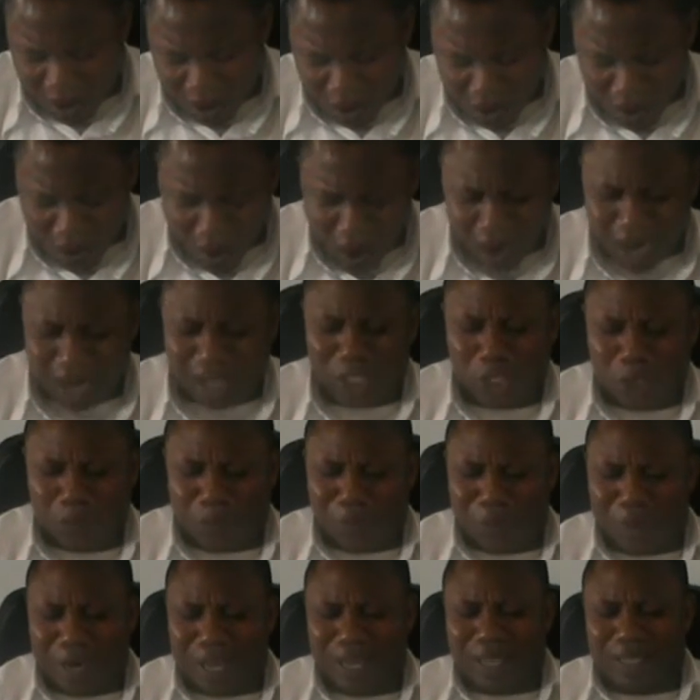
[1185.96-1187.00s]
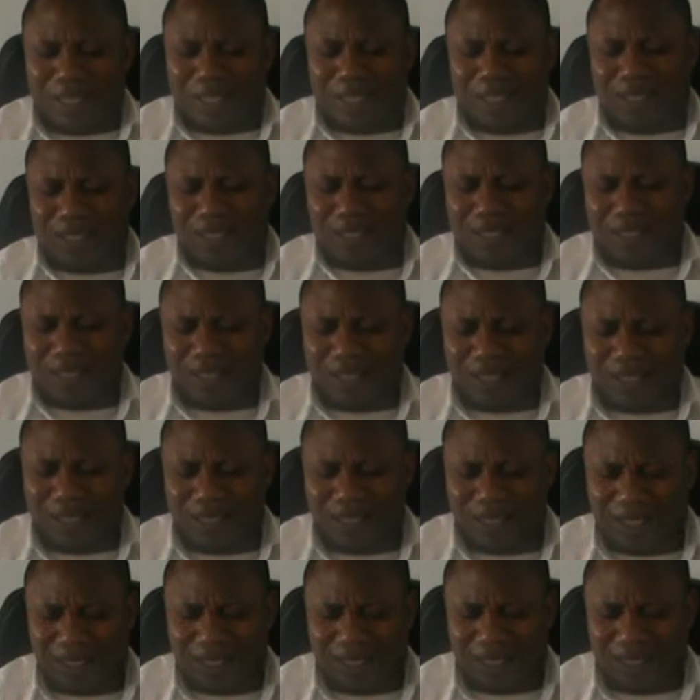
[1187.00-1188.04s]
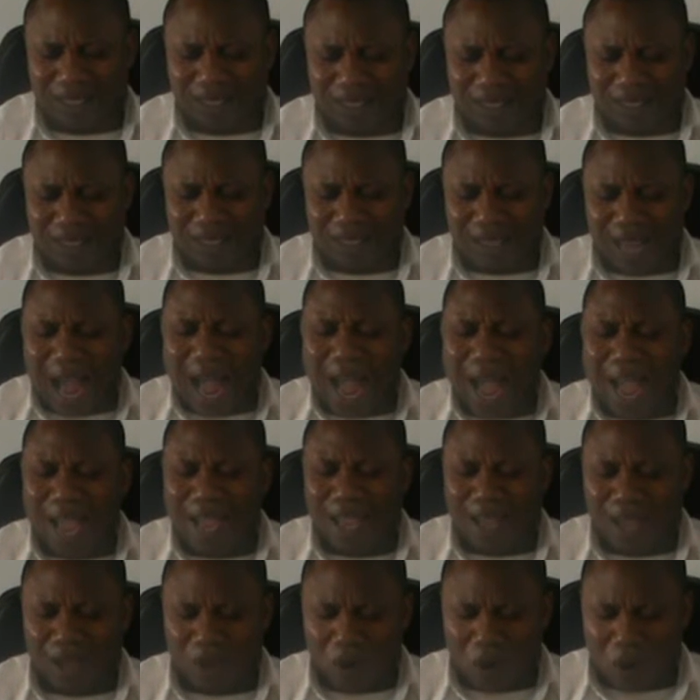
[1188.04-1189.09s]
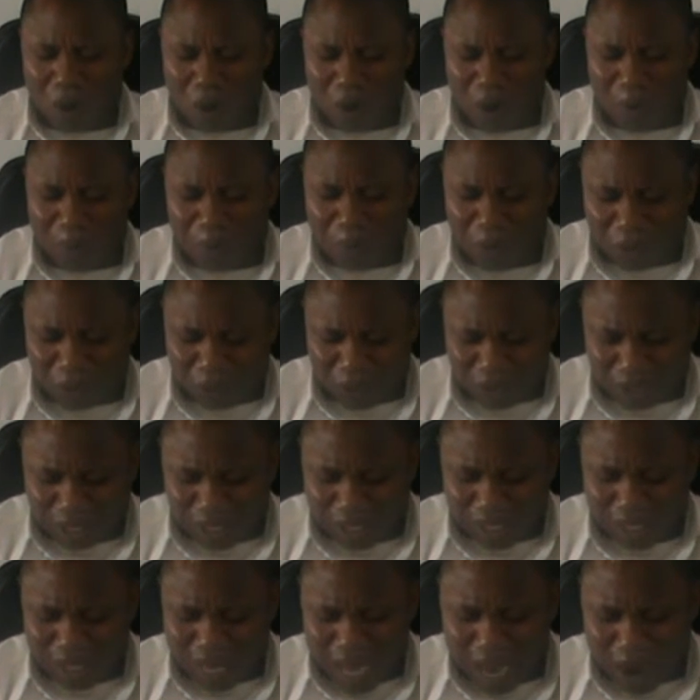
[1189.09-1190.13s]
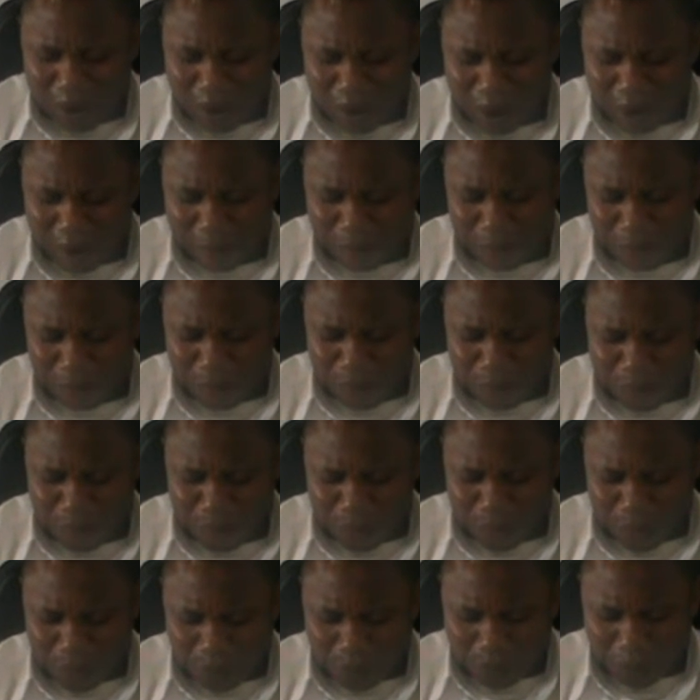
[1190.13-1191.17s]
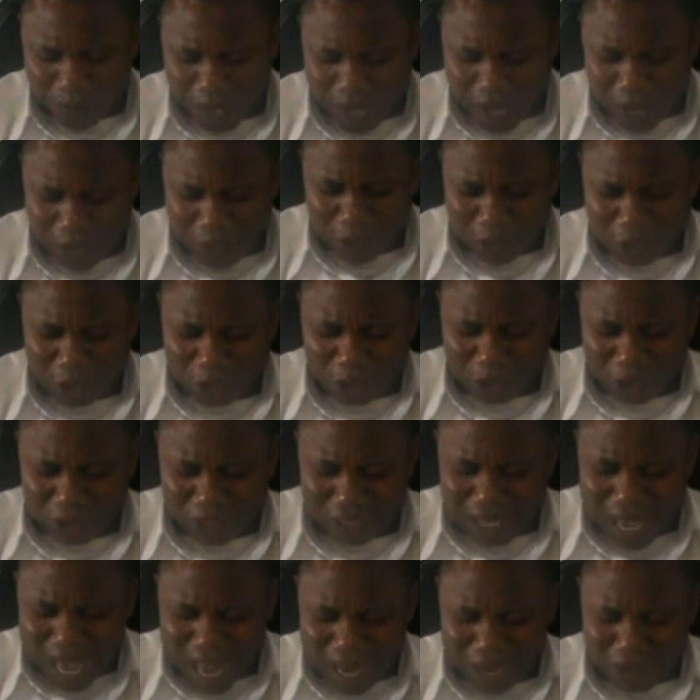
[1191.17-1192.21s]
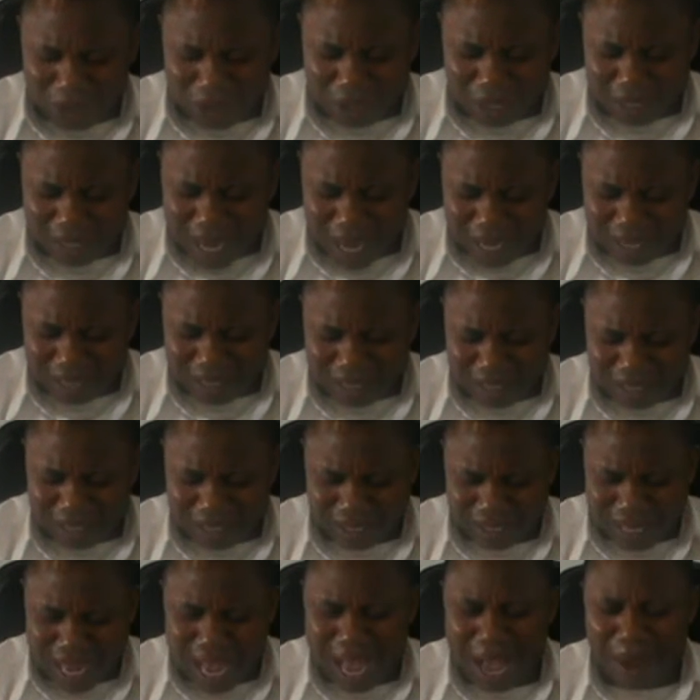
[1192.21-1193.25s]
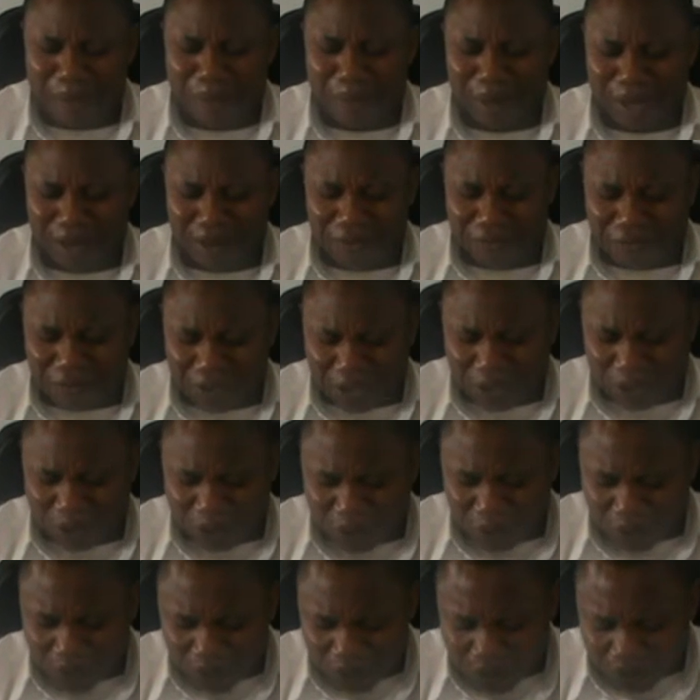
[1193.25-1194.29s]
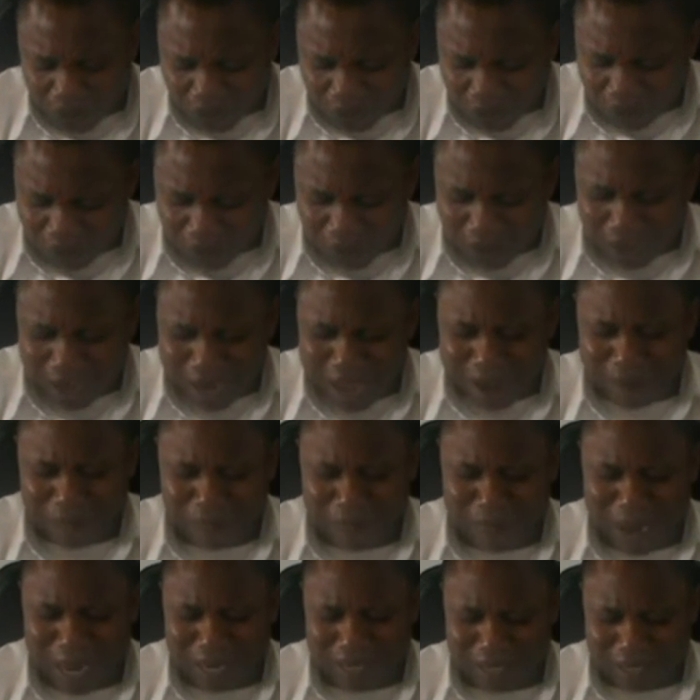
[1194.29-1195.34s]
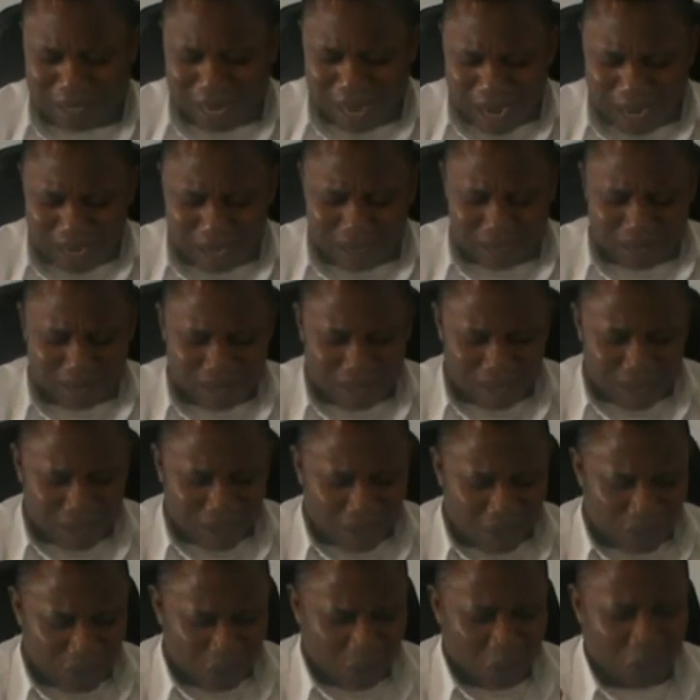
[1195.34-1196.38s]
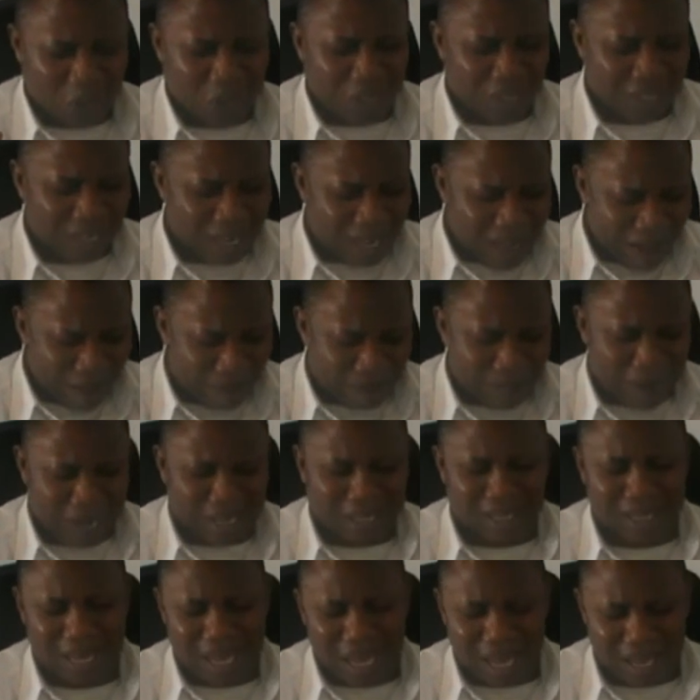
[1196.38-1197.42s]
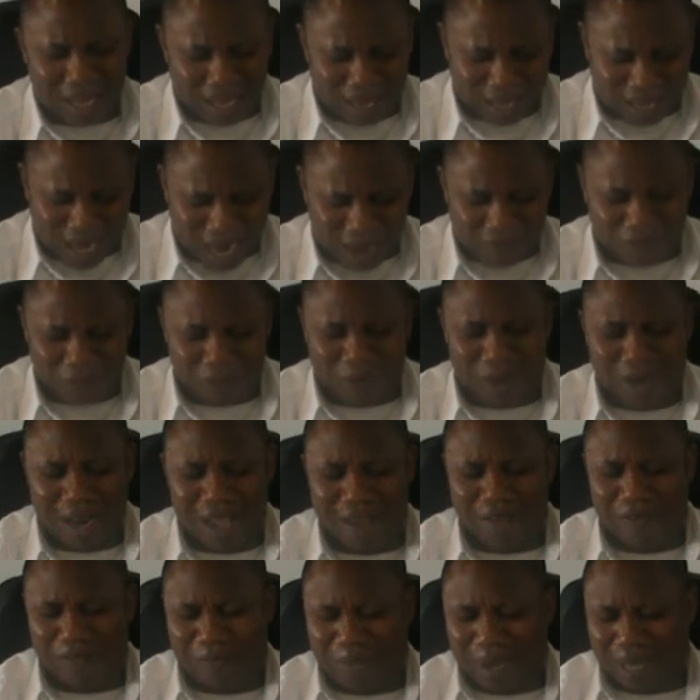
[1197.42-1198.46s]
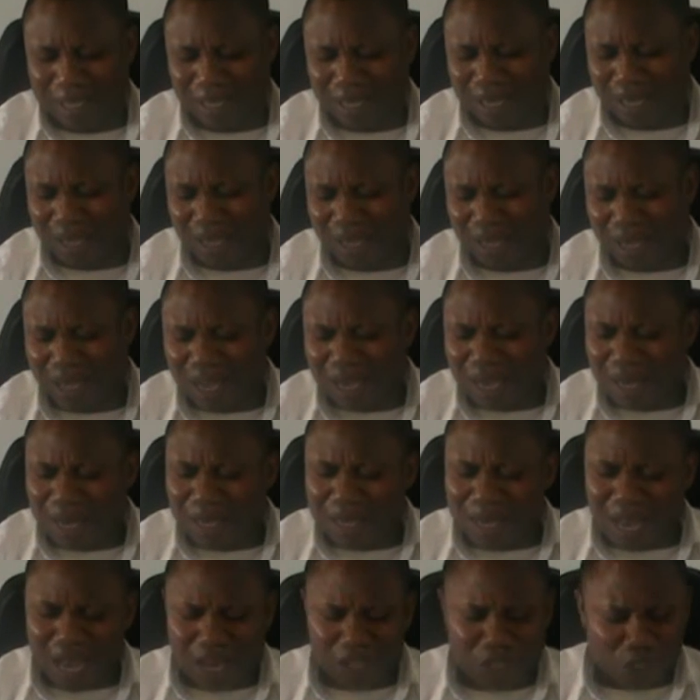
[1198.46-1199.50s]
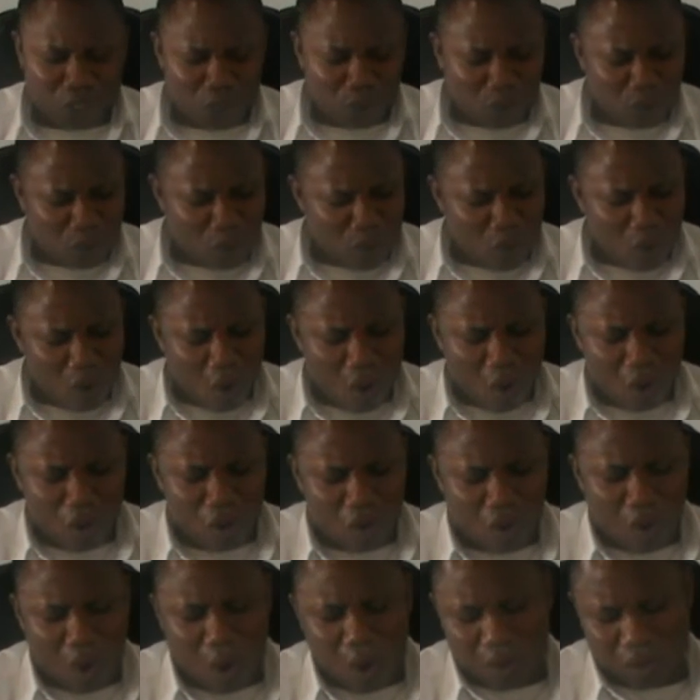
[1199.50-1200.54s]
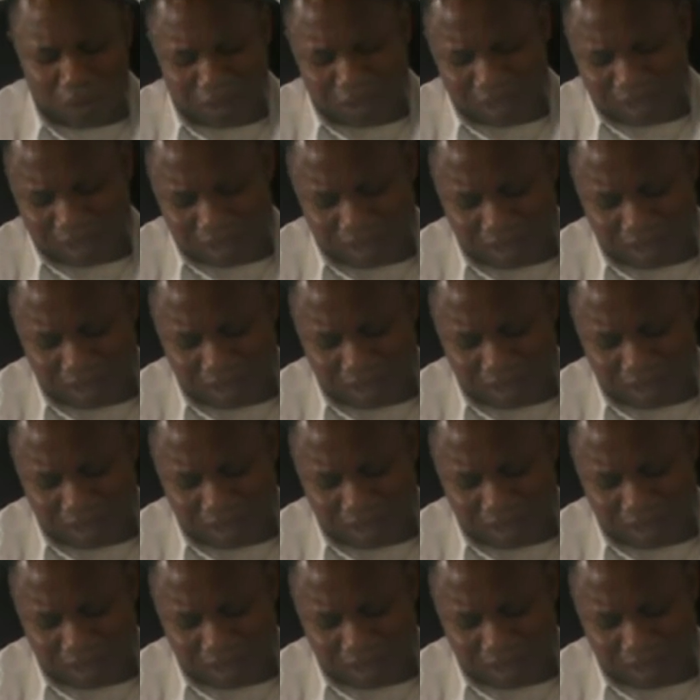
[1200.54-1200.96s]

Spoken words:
Holy Spirit, I call upon you this hour. Your sons and daughters that are believing you for life partner, not just life partner, a rightful life partner. that you, O God,